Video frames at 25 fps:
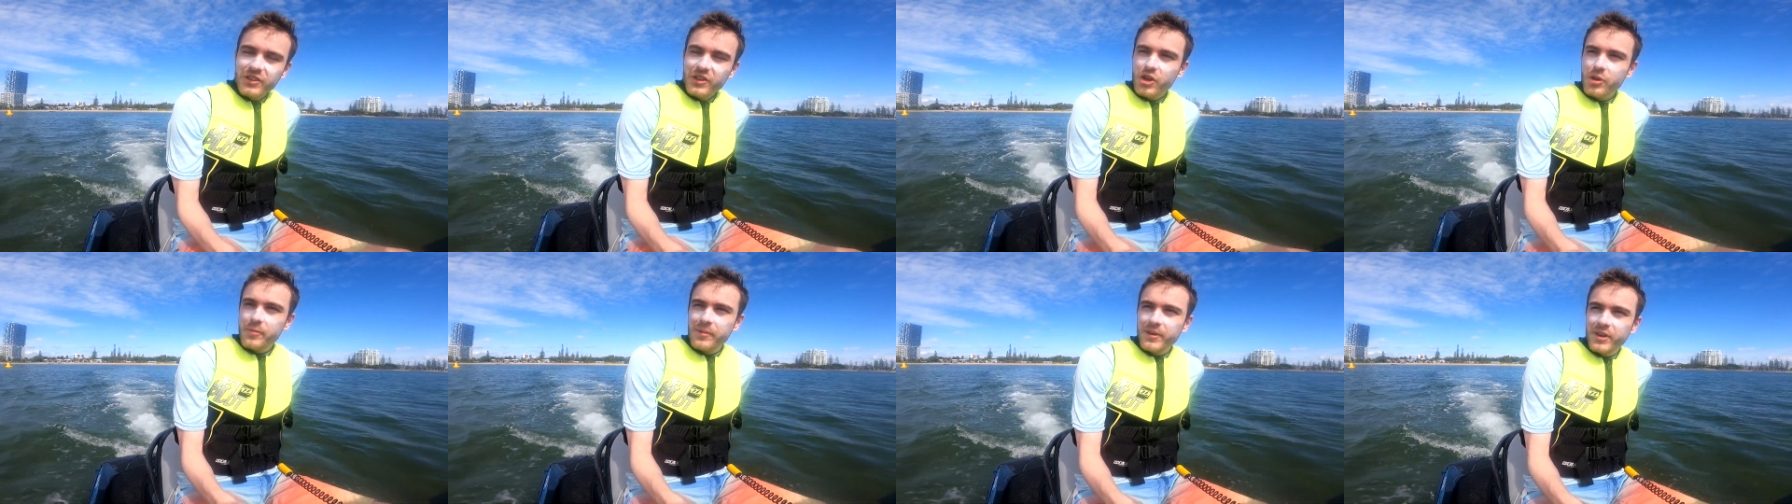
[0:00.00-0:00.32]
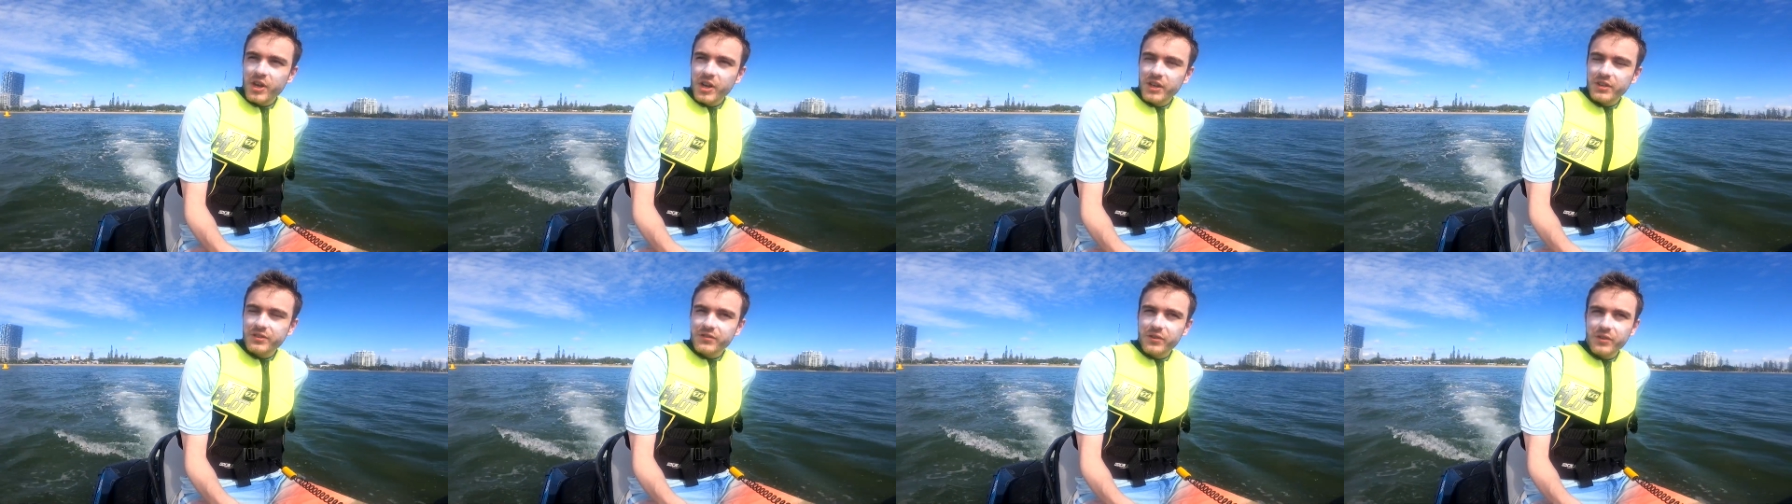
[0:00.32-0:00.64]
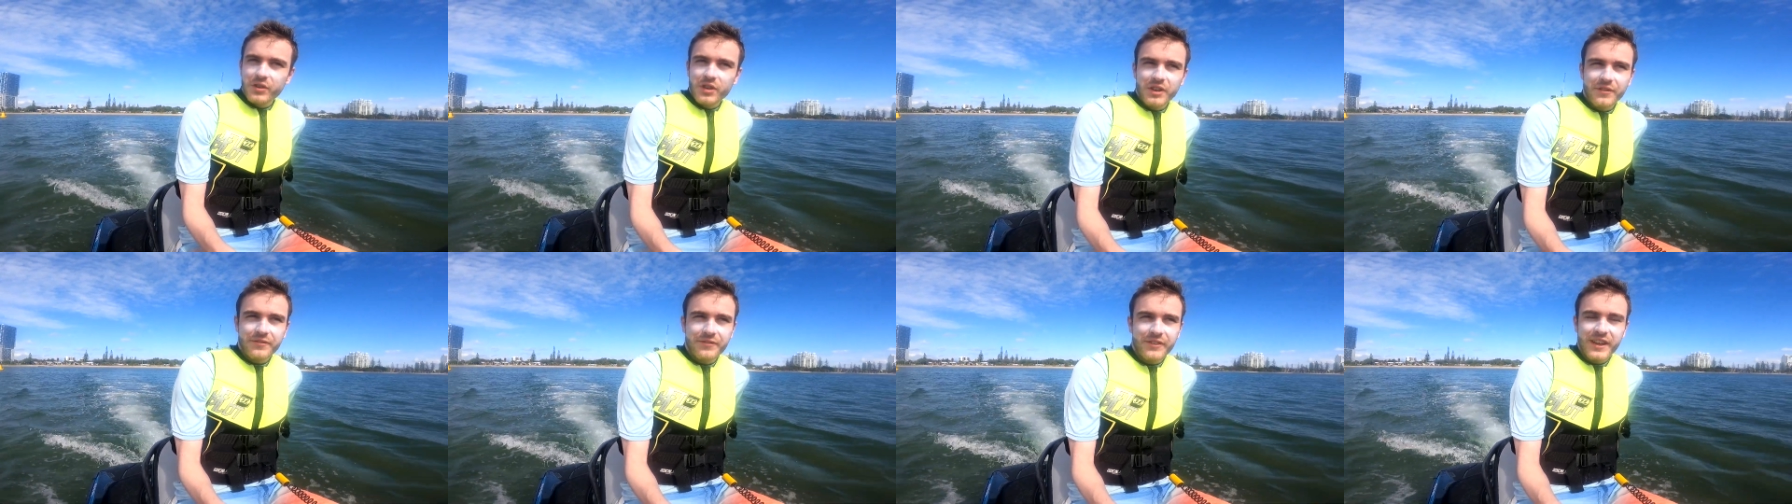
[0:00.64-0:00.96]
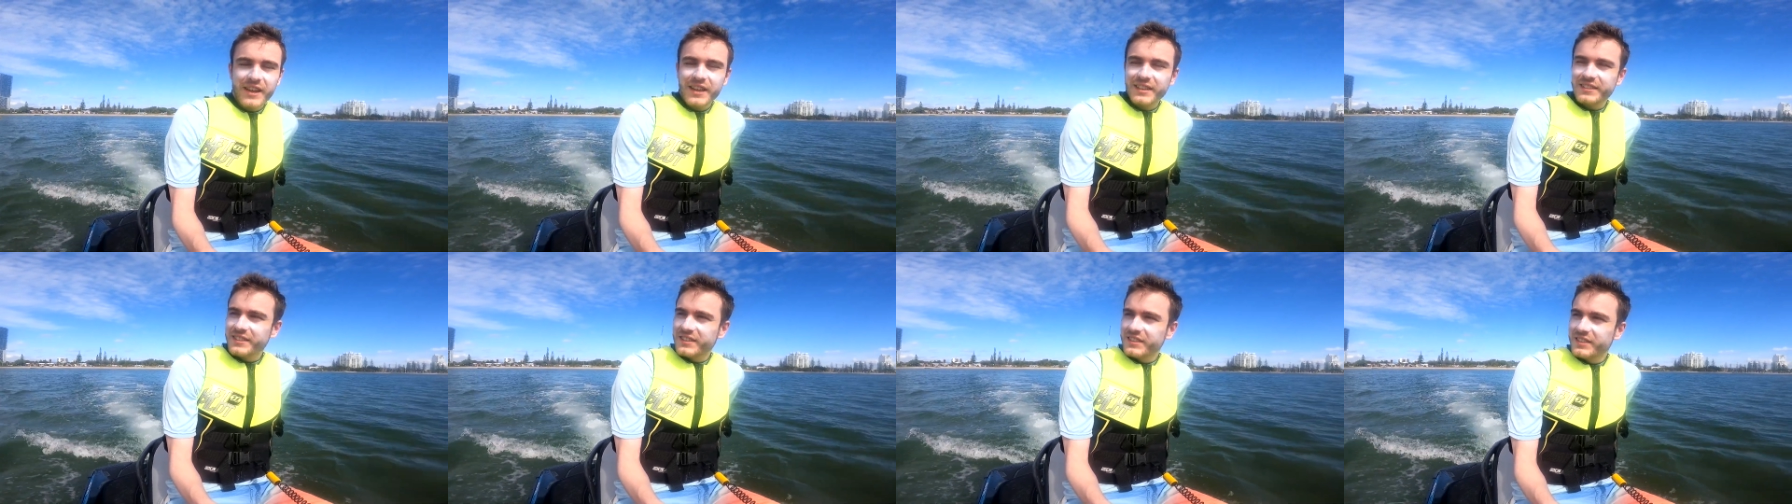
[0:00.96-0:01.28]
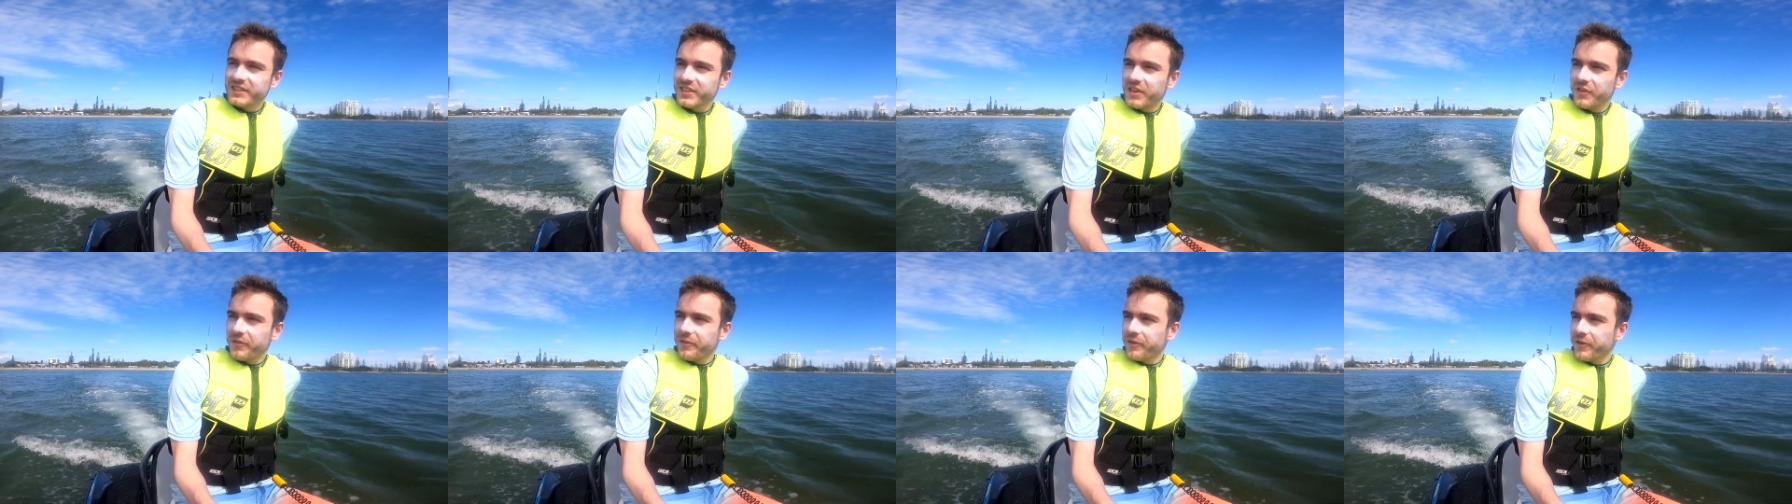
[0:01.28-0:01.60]
Human goes through those
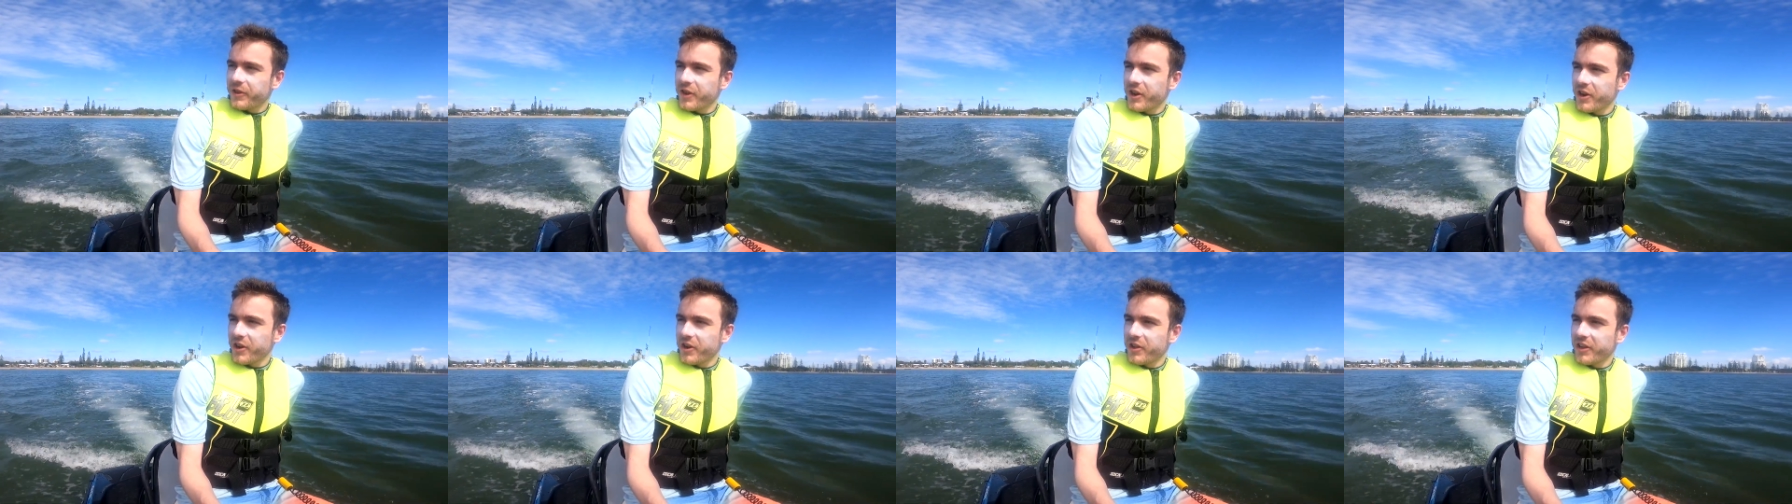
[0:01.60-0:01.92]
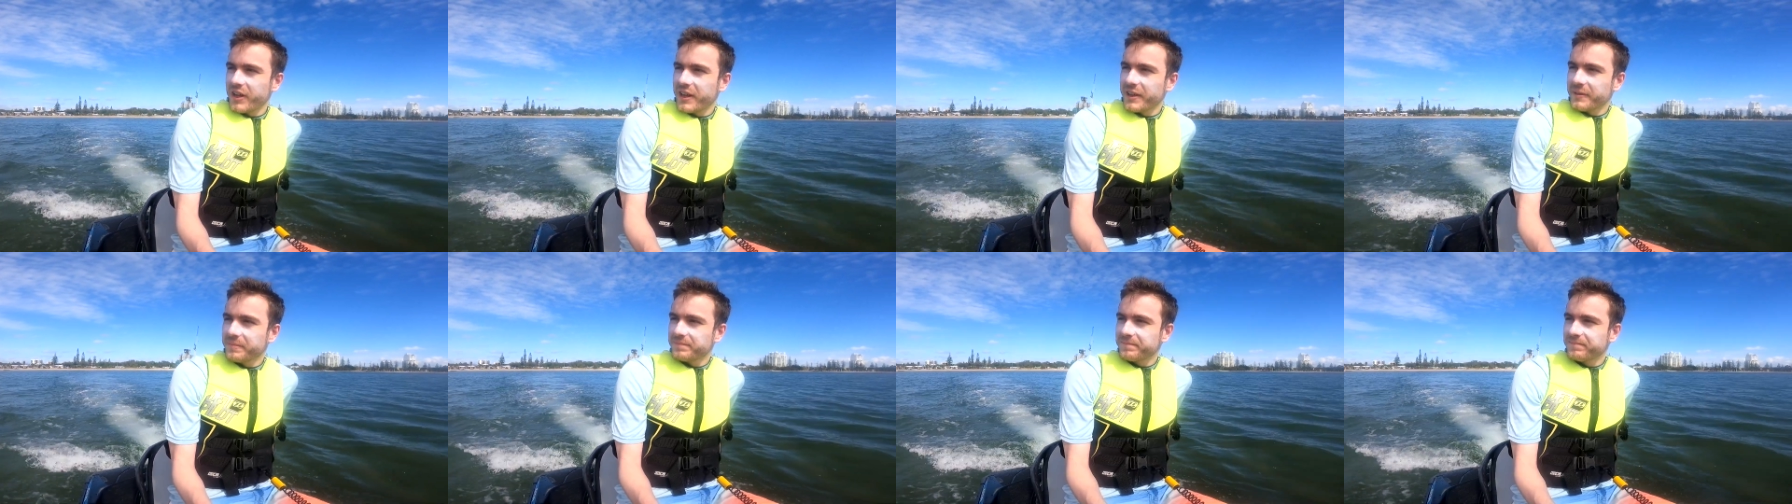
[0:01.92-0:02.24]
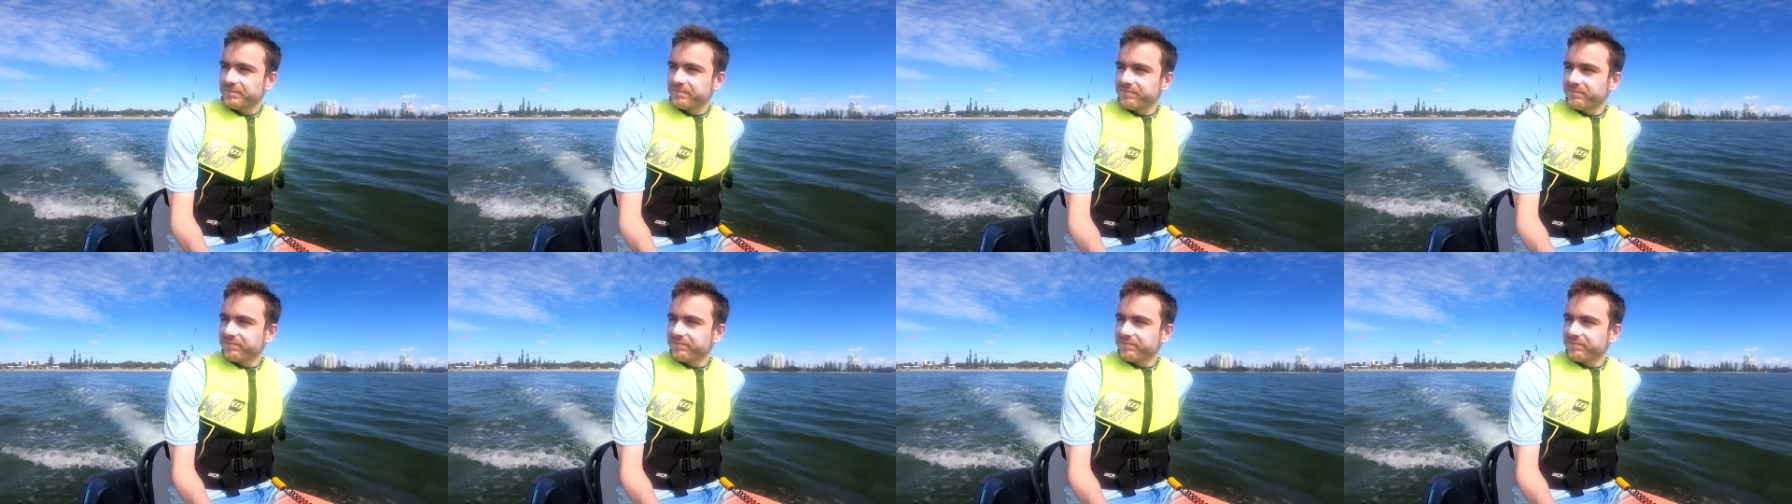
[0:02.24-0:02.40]
phases of, you know, like,